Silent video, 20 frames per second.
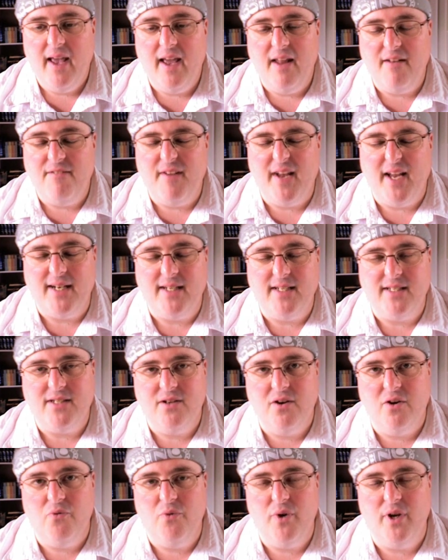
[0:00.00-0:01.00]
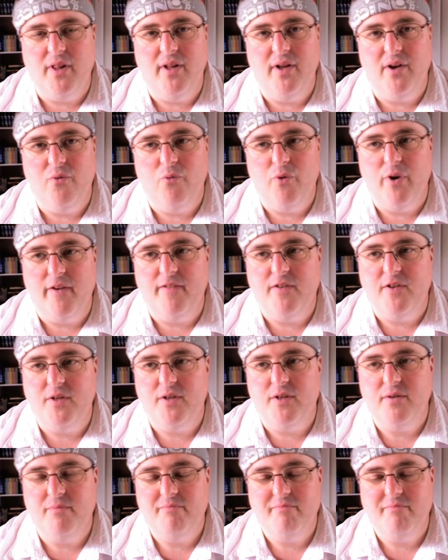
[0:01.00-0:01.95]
In fact, it's not really a rift.